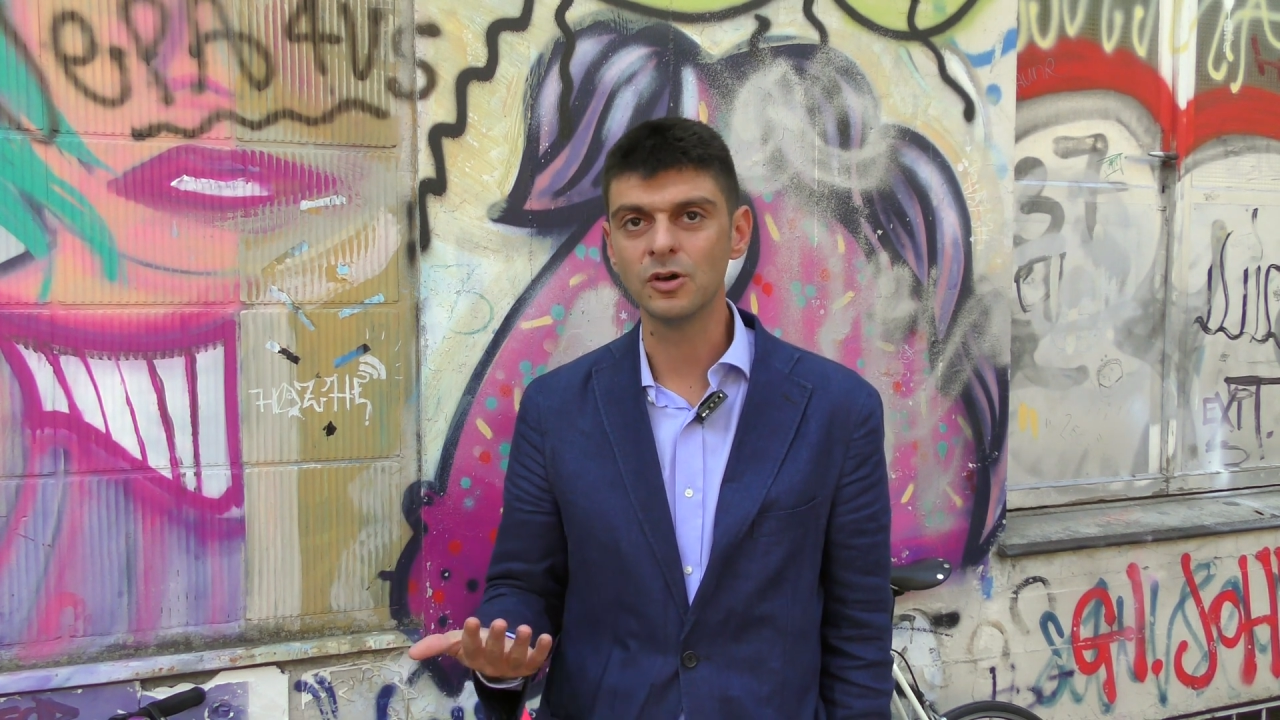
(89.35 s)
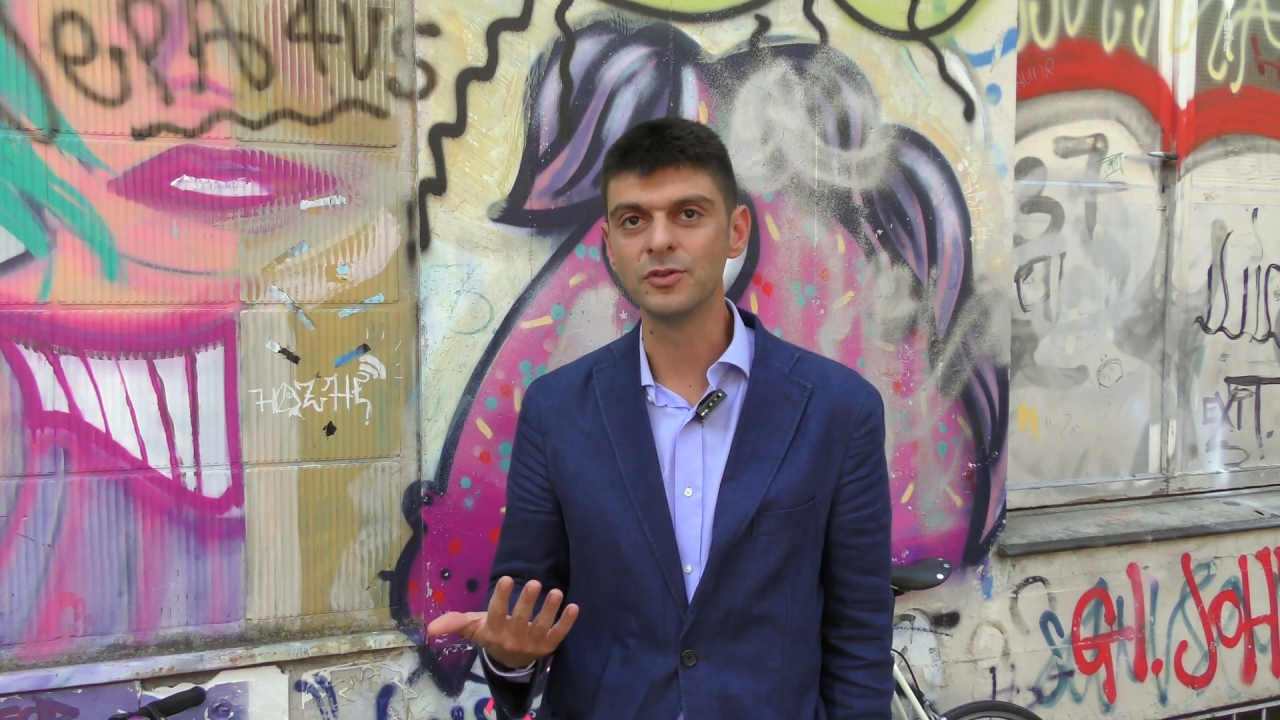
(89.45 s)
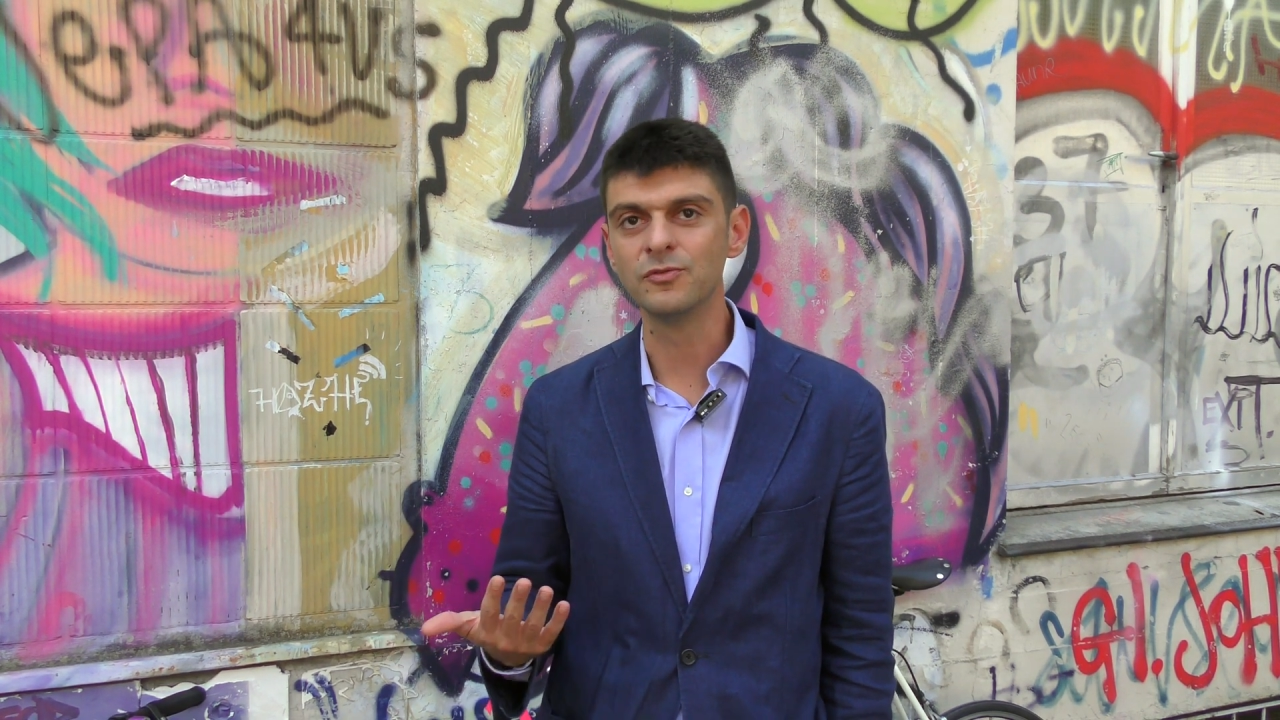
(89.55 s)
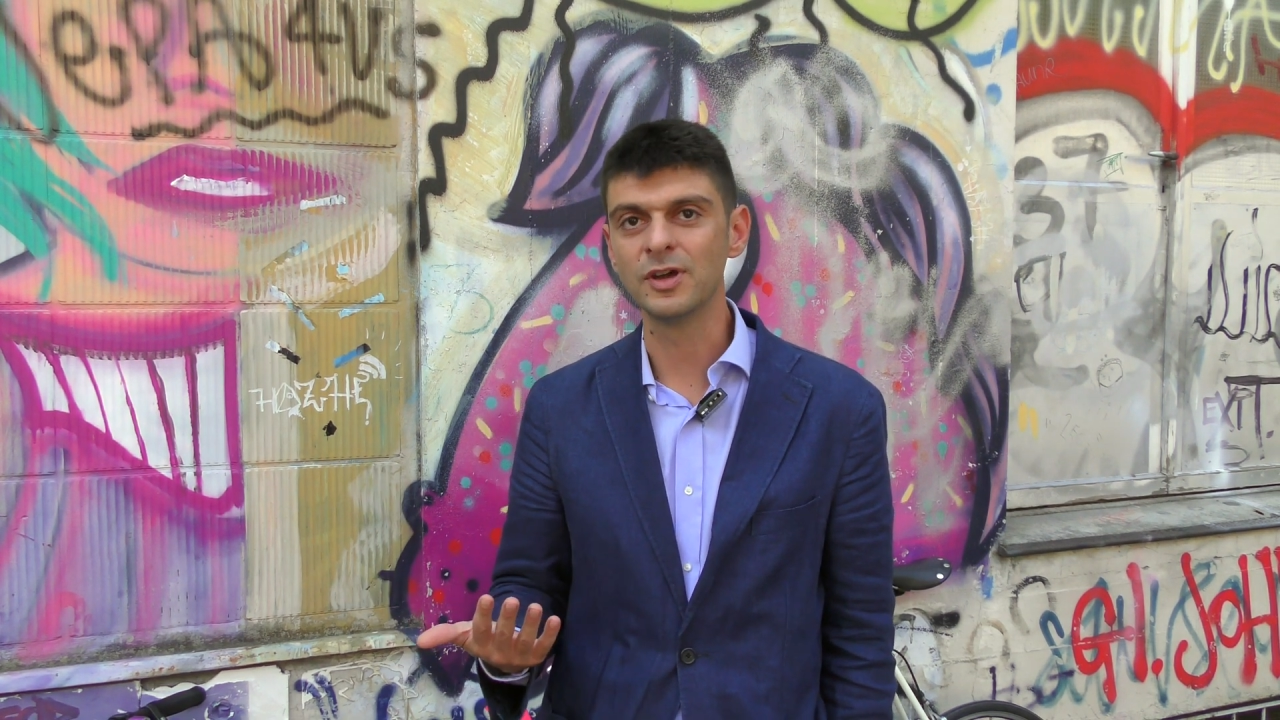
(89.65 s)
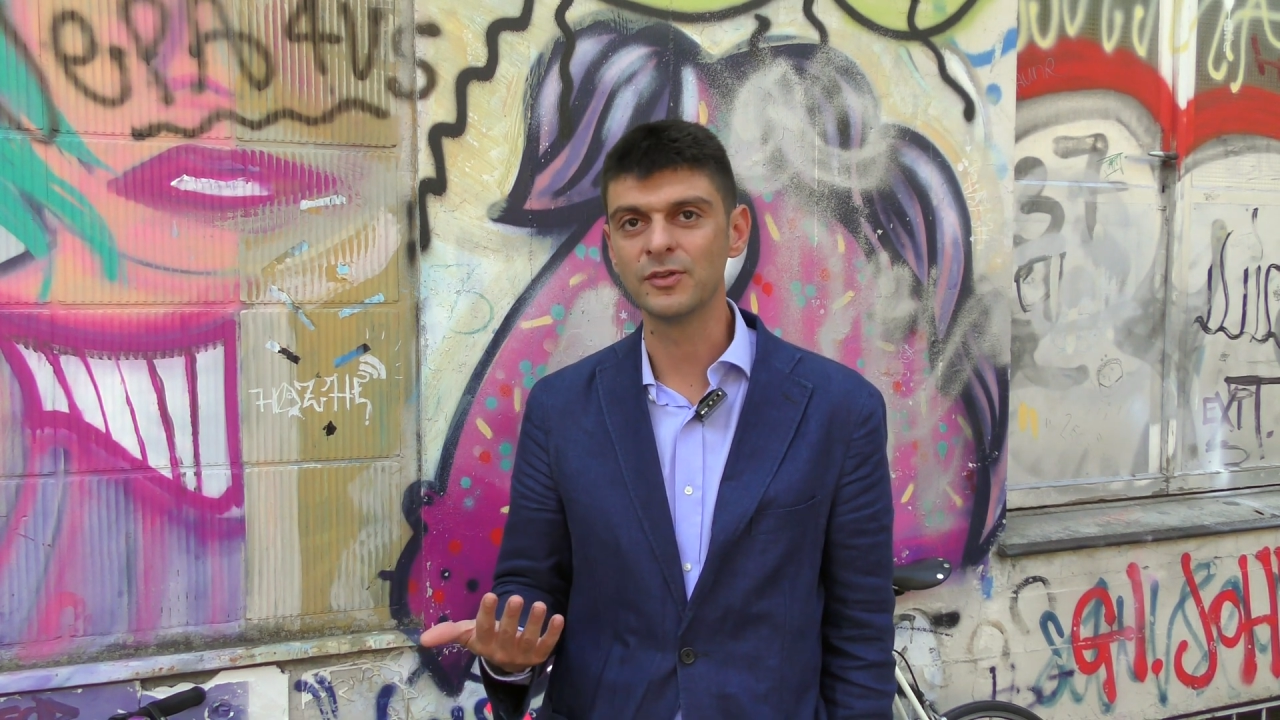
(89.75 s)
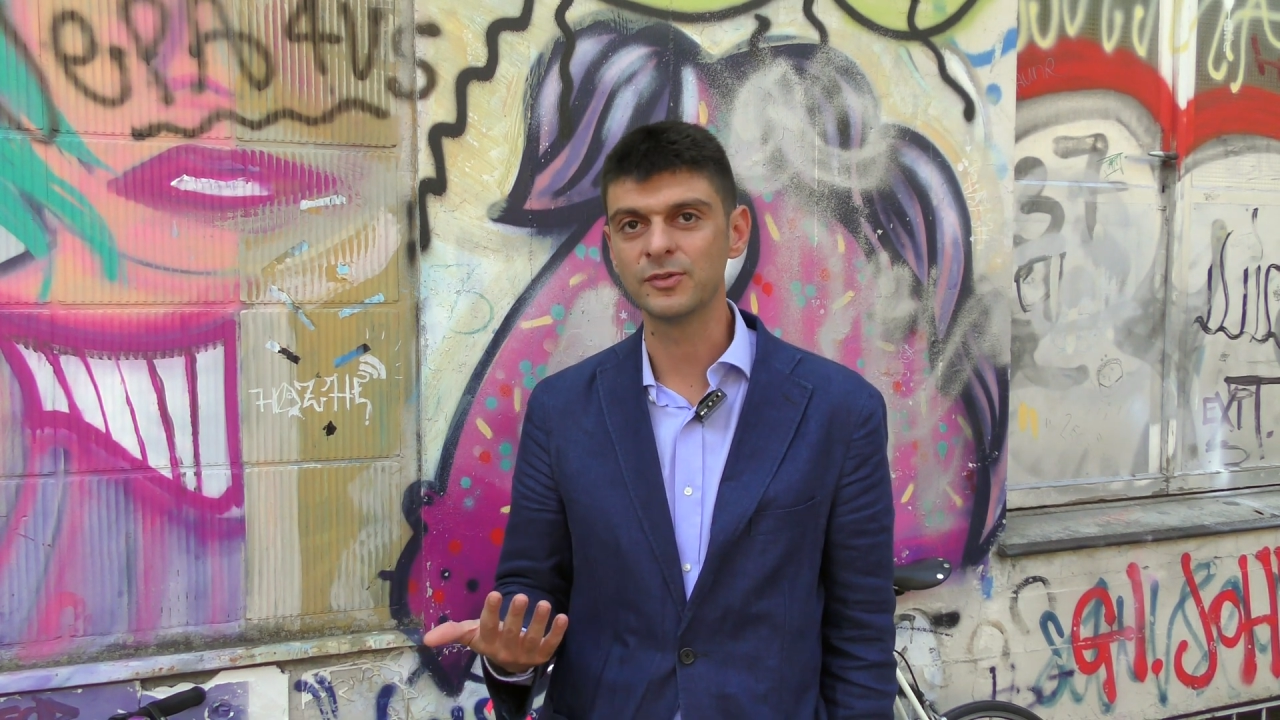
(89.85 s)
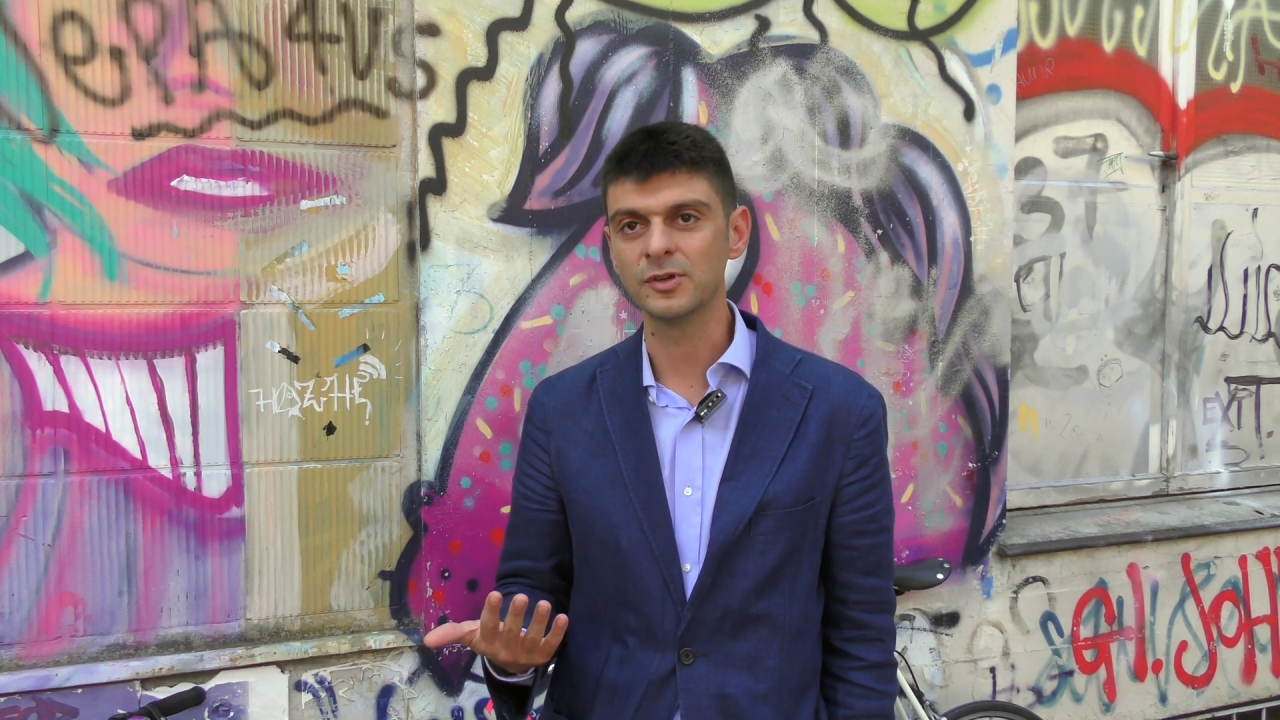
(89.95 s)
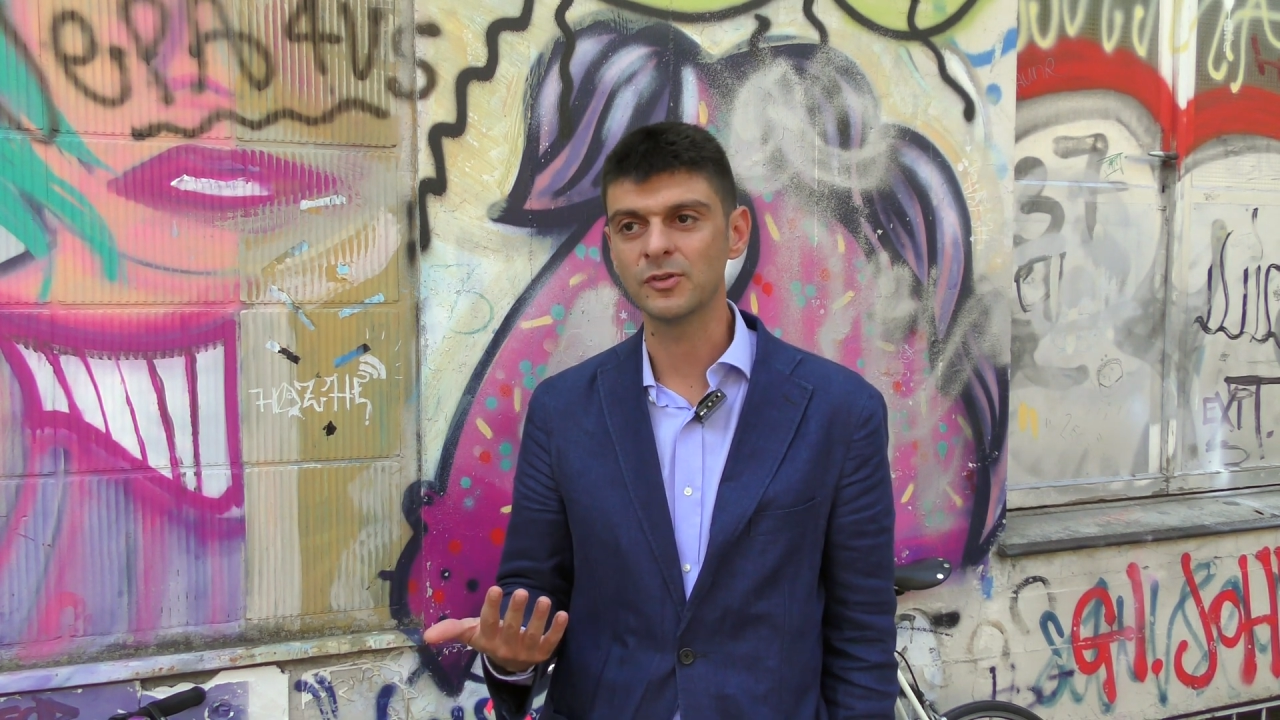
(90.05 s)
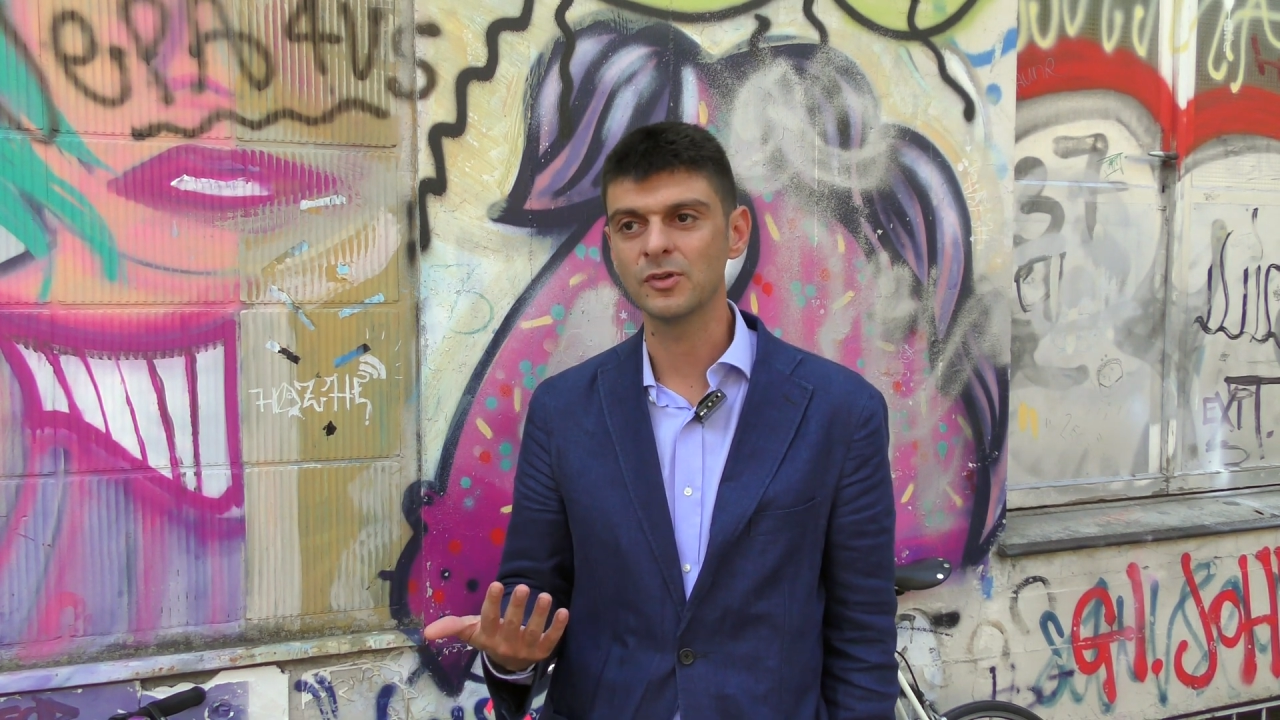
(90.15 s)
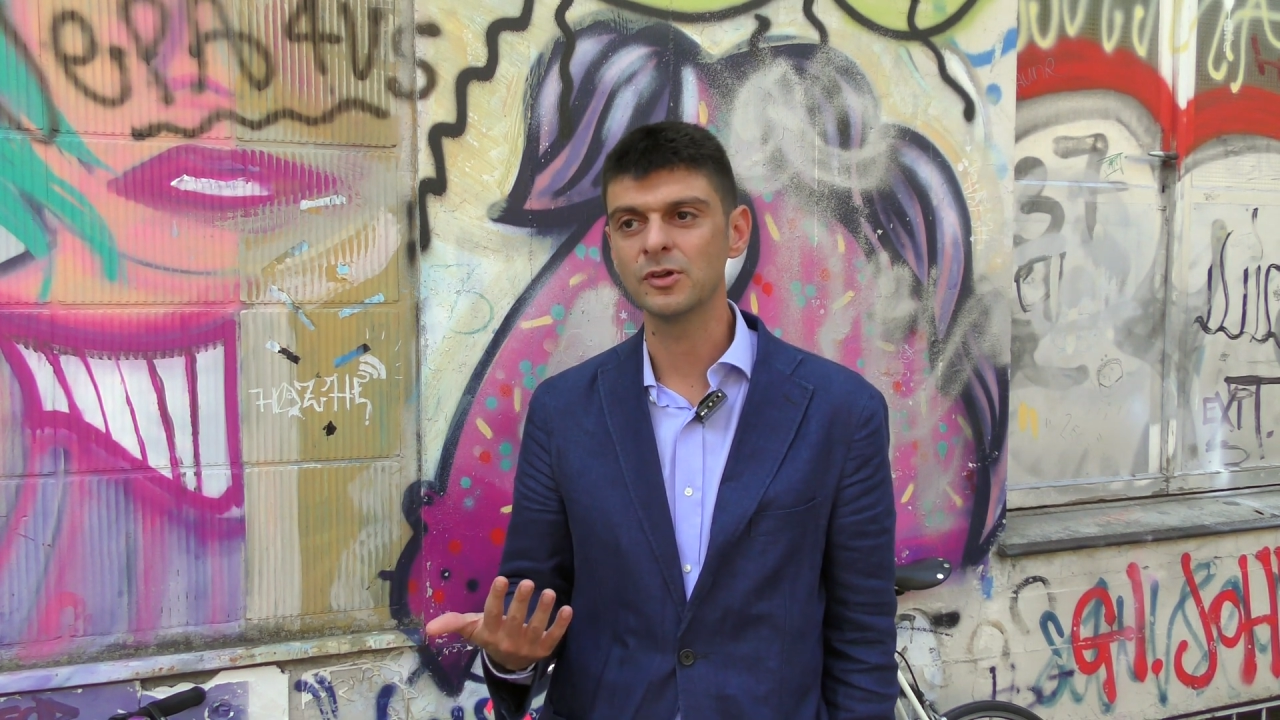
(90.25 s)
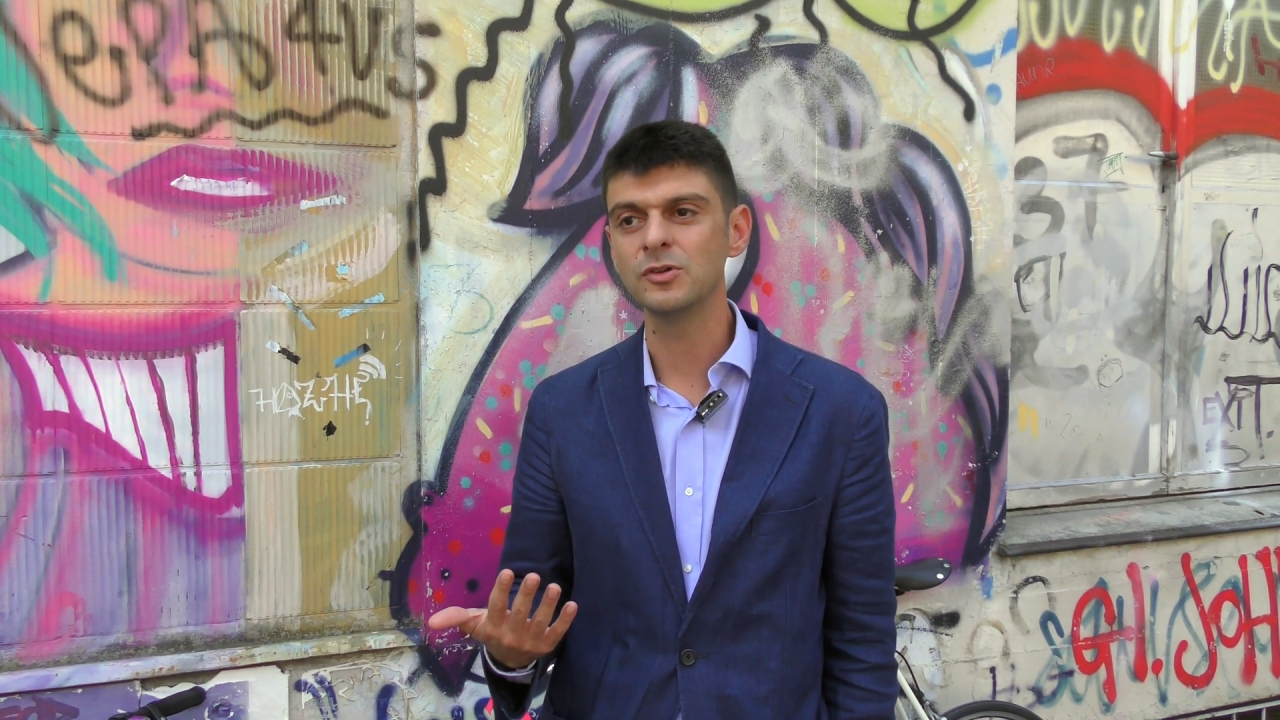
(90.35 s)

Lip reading: of investors,